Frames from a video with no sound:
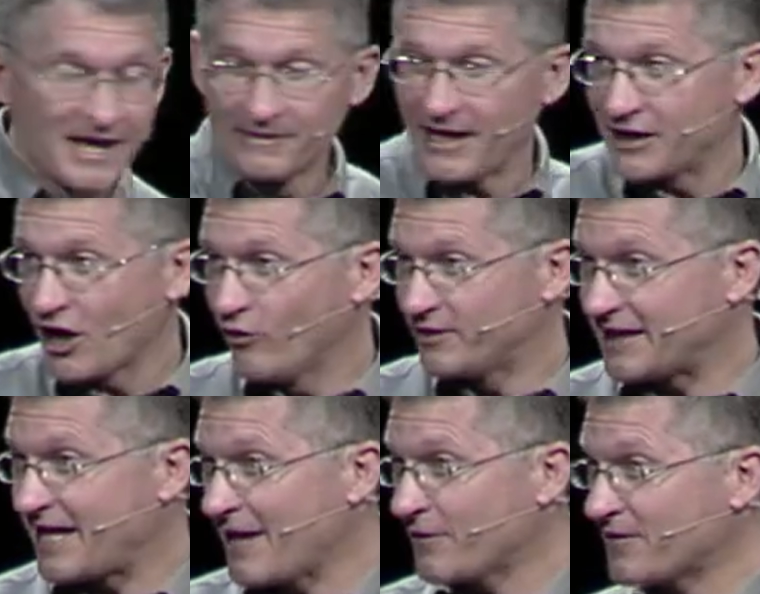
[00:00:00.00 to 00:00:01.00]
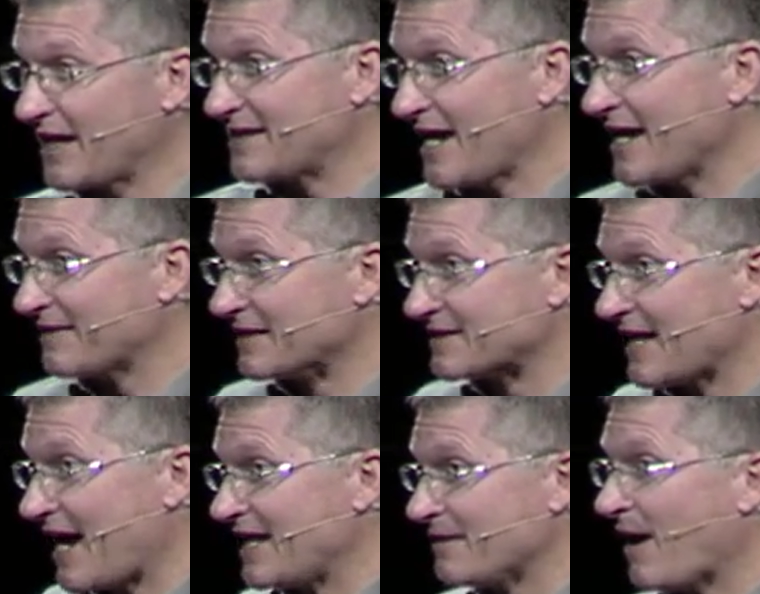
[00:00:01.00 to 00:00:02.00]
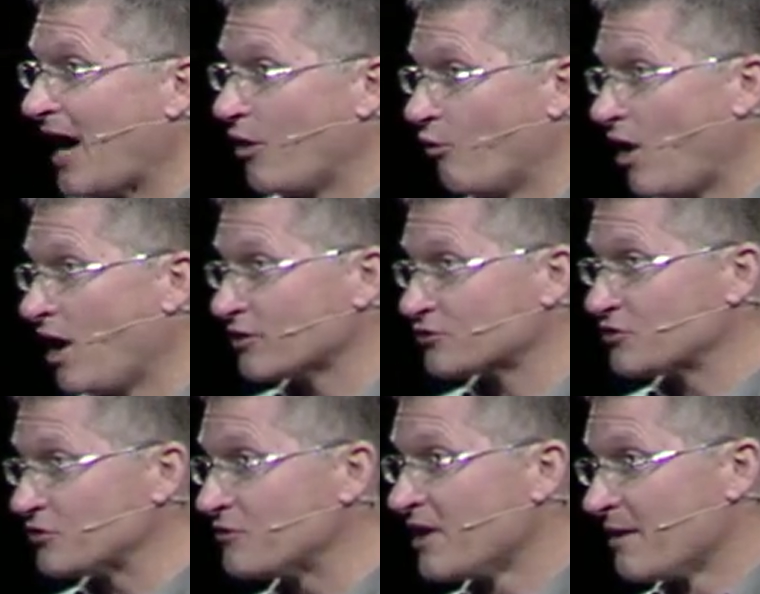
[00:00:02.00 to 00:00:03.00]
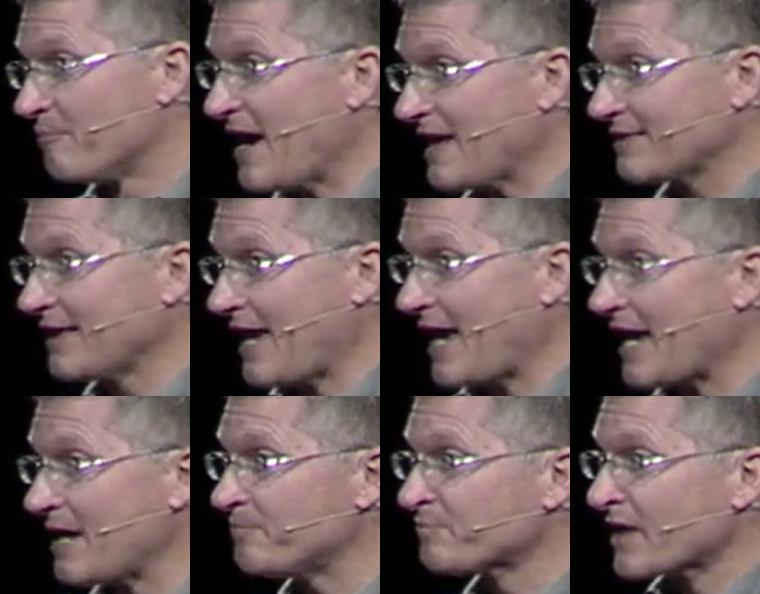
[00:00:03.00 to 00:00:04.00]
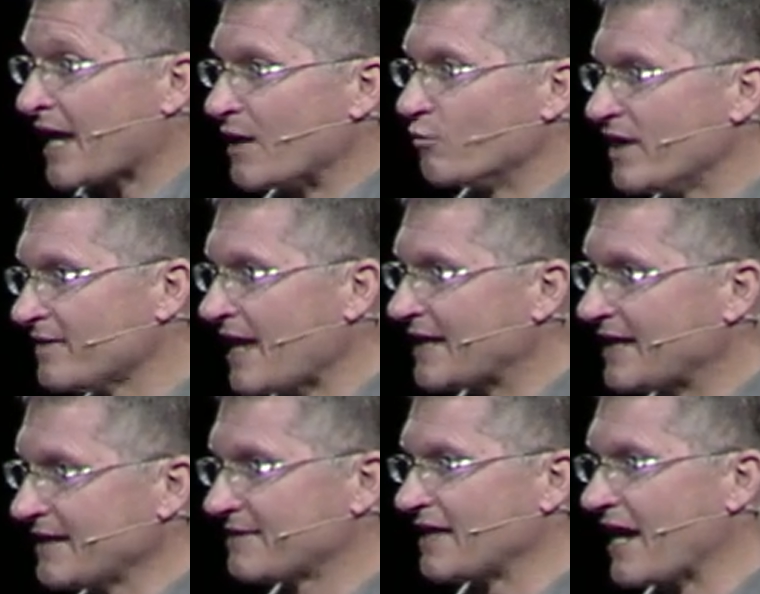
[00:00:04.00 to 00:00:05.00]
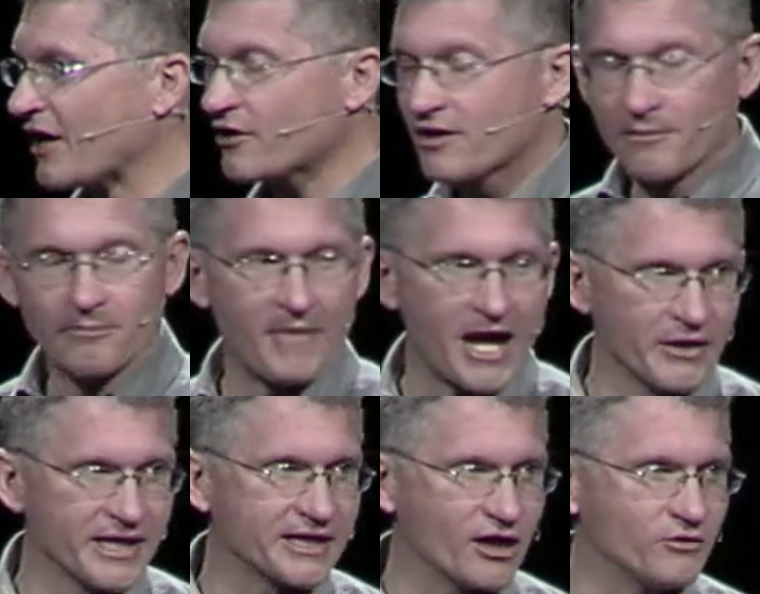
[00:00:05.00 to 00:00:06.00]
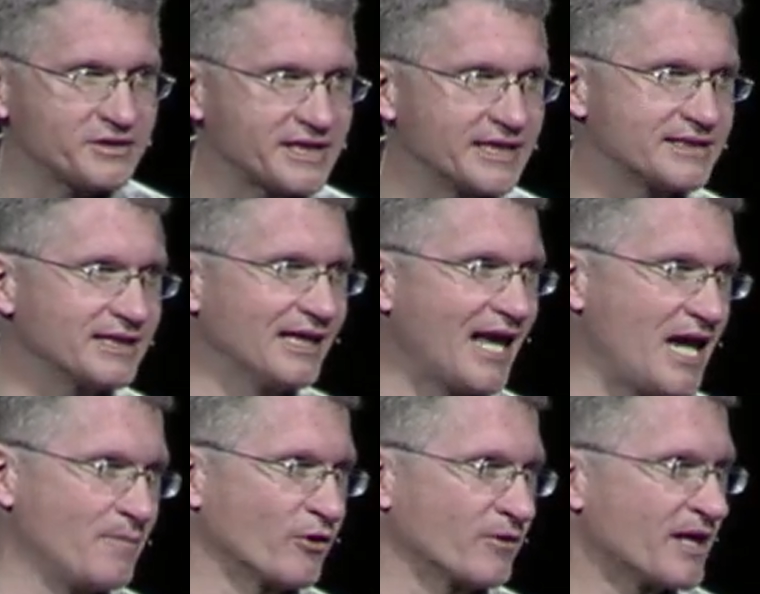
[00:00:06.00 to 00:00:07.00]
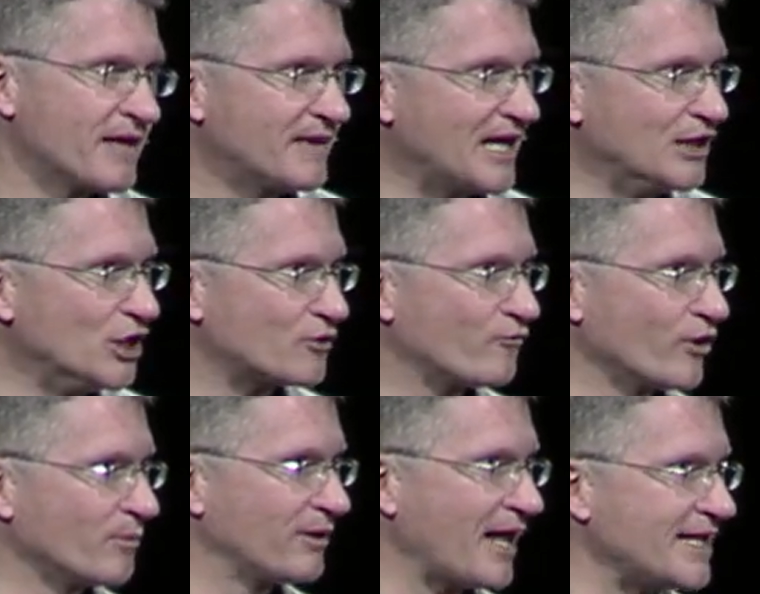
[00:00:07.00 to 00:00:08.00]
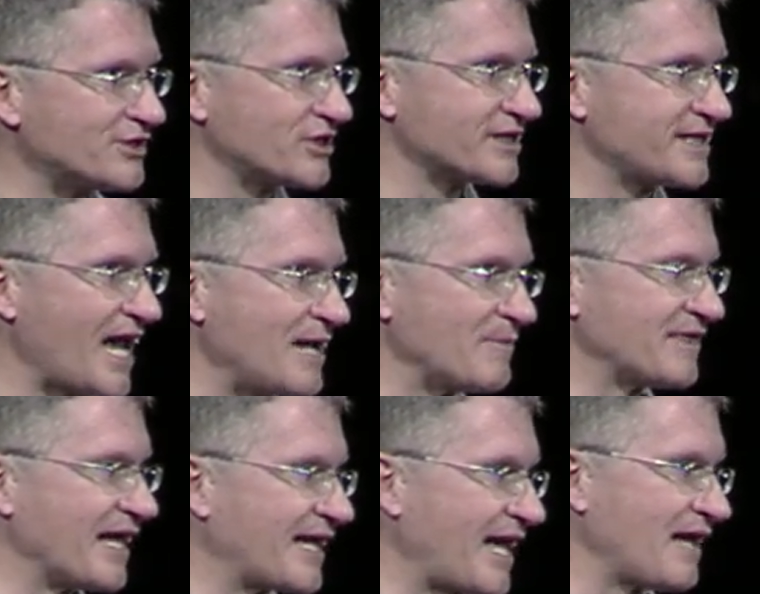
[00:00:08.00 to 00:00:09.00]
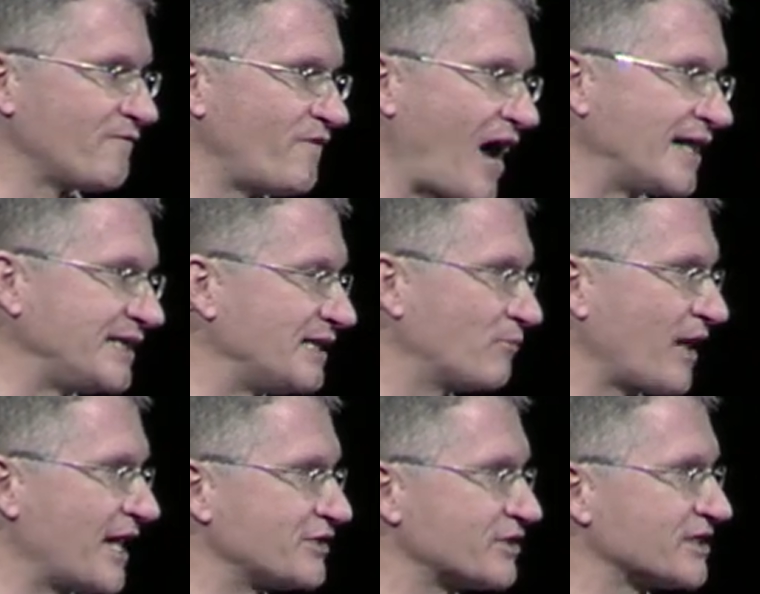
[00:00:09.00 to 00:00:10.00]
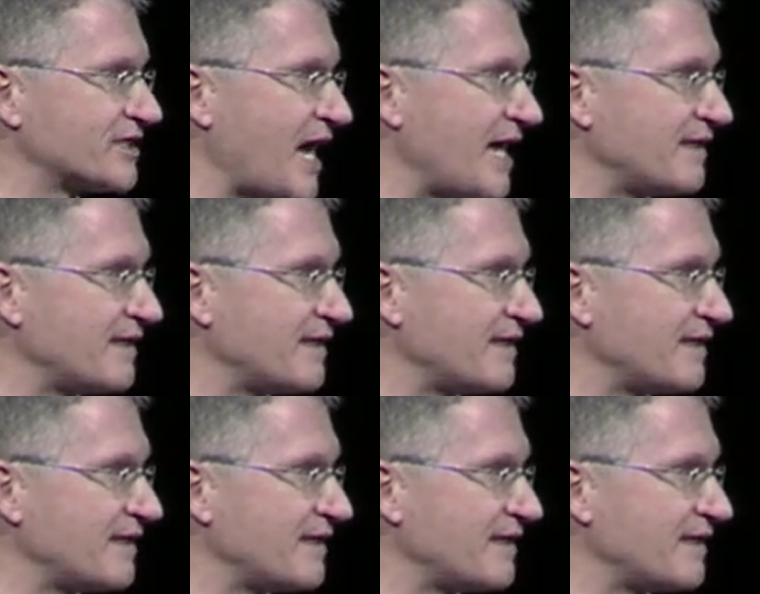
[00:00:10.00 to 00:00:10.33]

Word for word: They go together, they take this 80 mile walk to Bethlehem, and when they get there, Mary goes into labor. They look for a place to stay, but they can't find any place to stay.